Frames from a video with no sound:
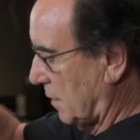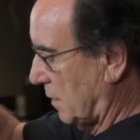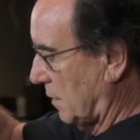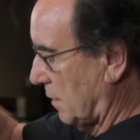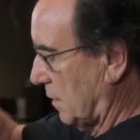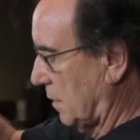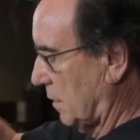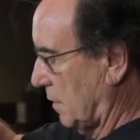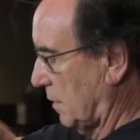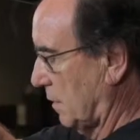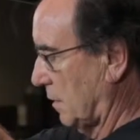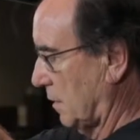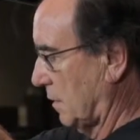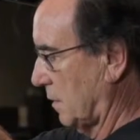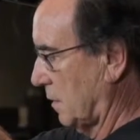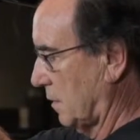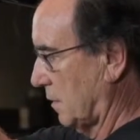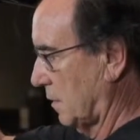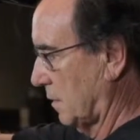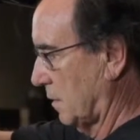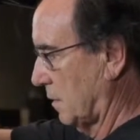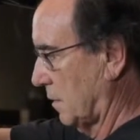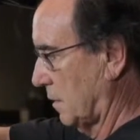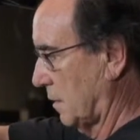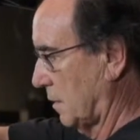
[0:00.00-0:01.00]

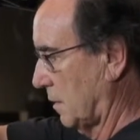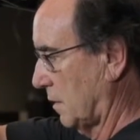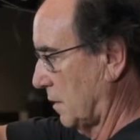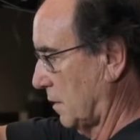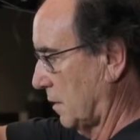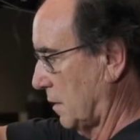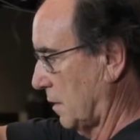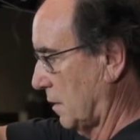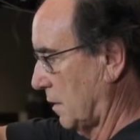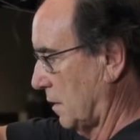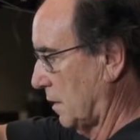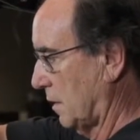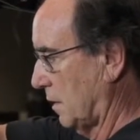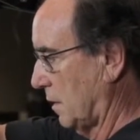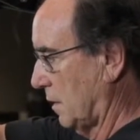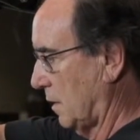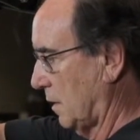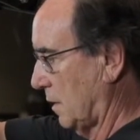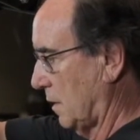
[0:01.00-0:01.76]
No one is speaking in this clip.